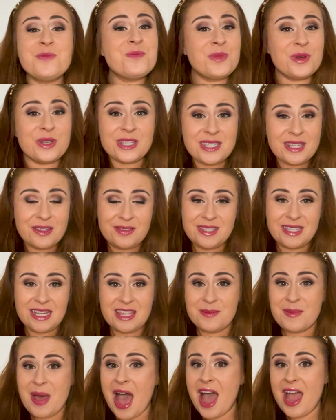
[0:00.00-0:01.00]
must have seen
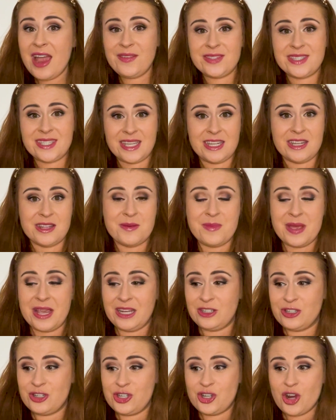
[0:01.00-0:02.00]
them. I've seen them
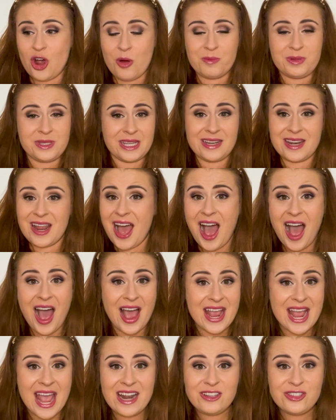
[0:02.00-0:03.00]
in shops, in
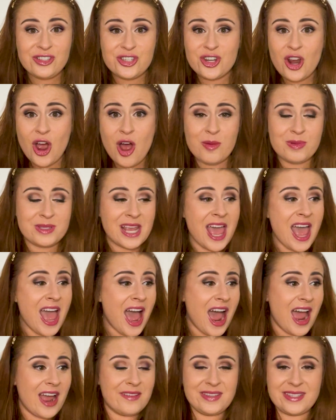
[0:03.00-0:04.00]
high-end shops.
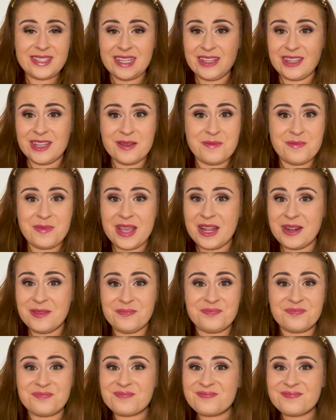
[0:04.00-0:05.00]
I've seen them
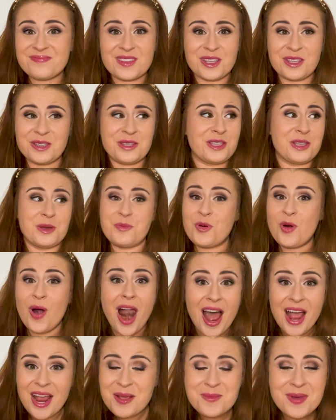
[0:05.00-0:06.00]
in your
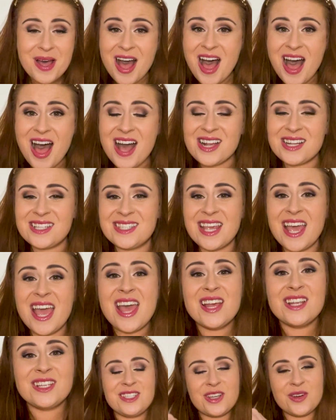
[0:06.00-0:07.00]
Primarks.
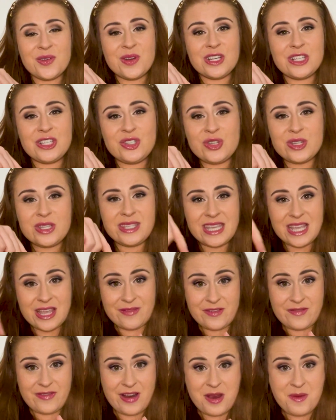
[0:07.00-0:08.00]
So just think
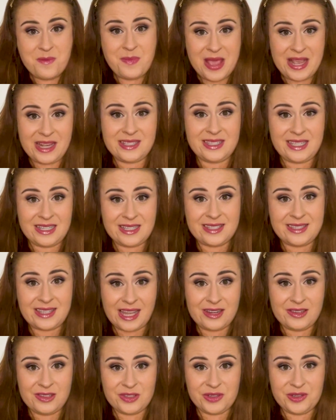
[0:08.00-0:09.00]
of a very basic
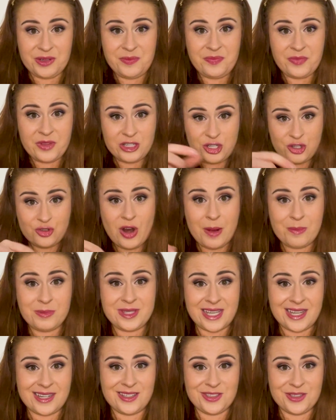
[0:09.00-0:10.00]
sandal, a strap
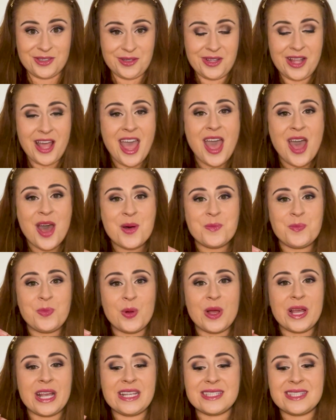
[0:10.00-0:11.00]
sandal,
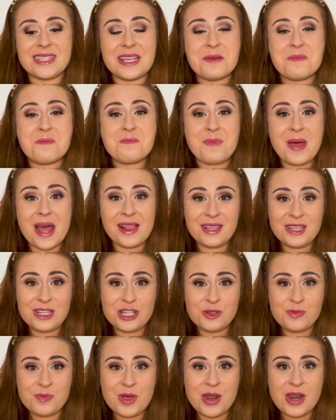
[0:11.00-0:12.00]
but it's the
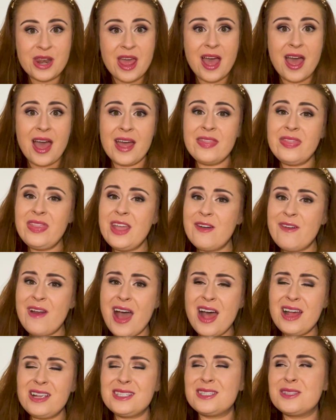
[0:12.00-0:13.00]
embellishment, and there
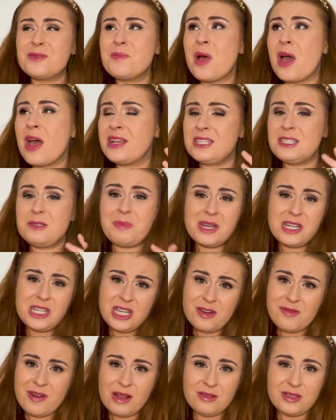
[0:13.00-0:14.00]
are some,
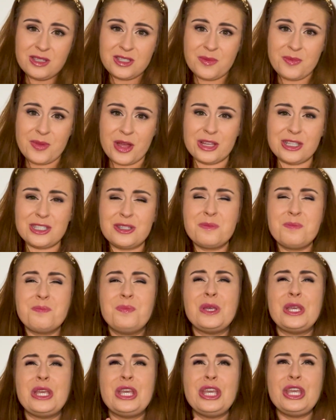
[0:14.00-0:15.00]
especially around summer, some
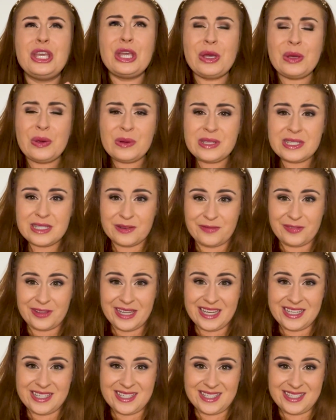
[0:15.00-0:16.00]

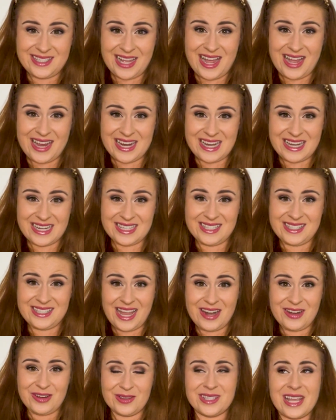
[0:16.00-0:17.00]
beautifully designed
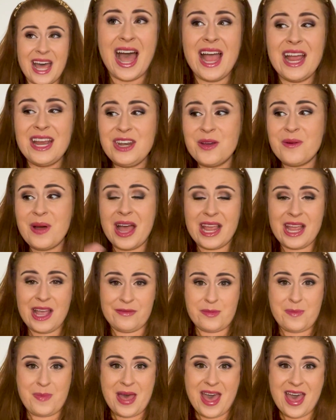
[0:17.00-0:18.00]
sandals. I know I
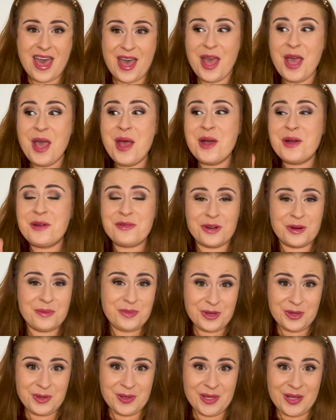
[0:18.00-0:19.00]
have a pair
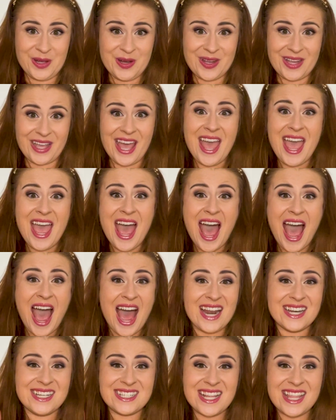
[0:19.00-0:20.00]
from New Look,
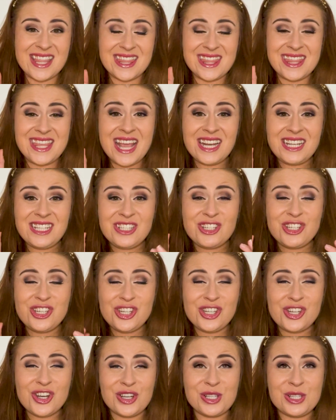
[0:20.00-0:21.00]
and they're
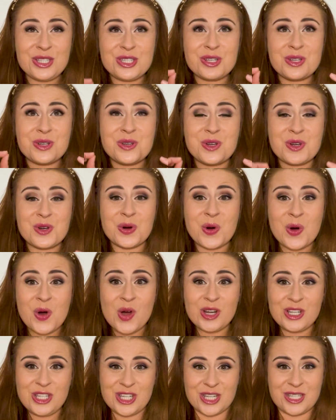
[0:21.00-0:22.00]
just
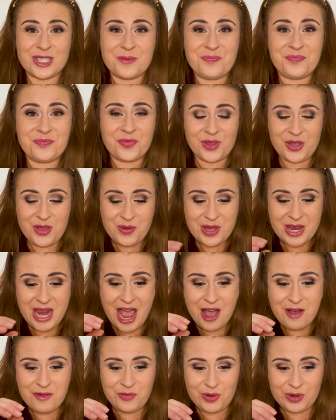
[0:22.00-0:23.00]
gorgeous. You can
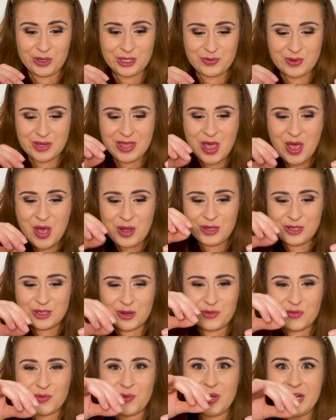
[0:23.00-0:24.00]
have ones with
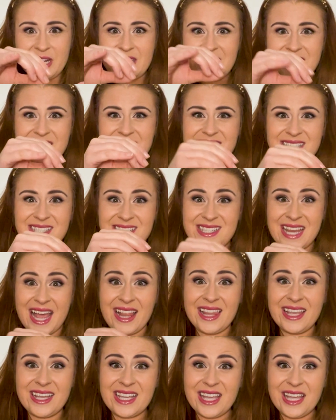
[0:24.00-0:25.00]
sort of really
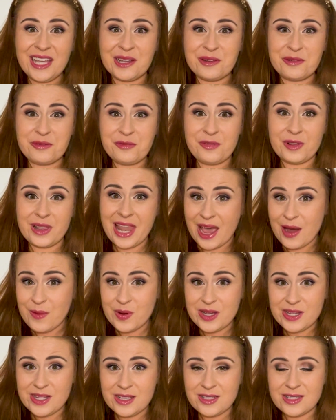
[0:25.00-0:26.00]
delicate
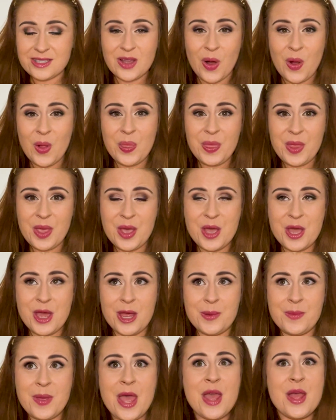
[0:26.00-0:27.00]
flowers on
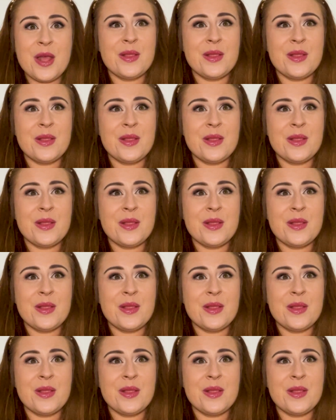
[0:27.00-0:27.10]
them.